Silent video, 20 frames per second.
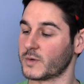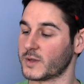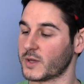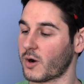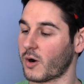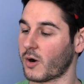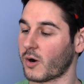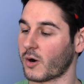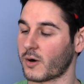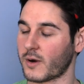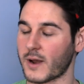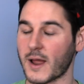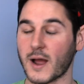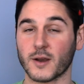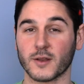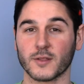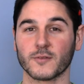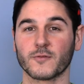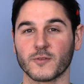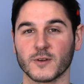We are
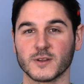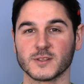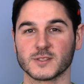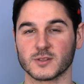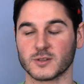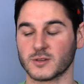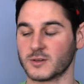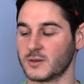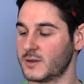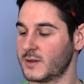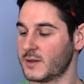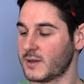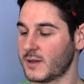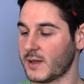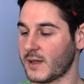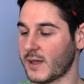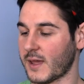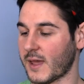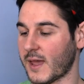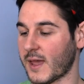out of the freezer
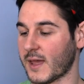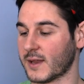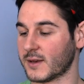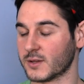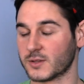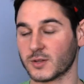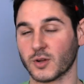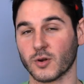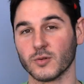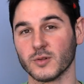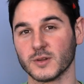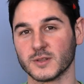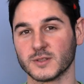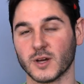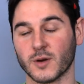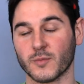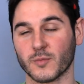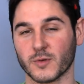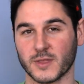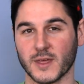and totally
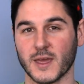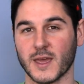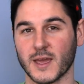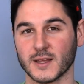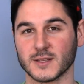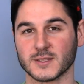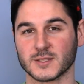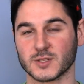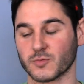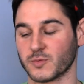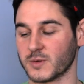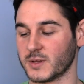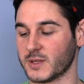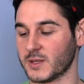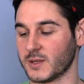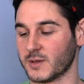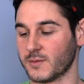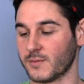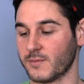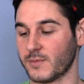done with the head, so
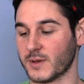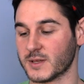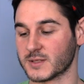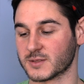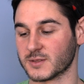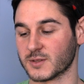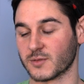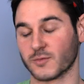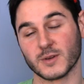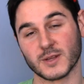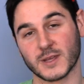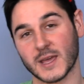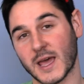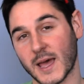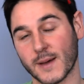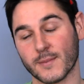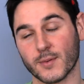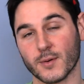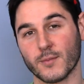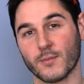we basically
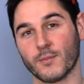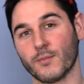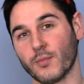recap.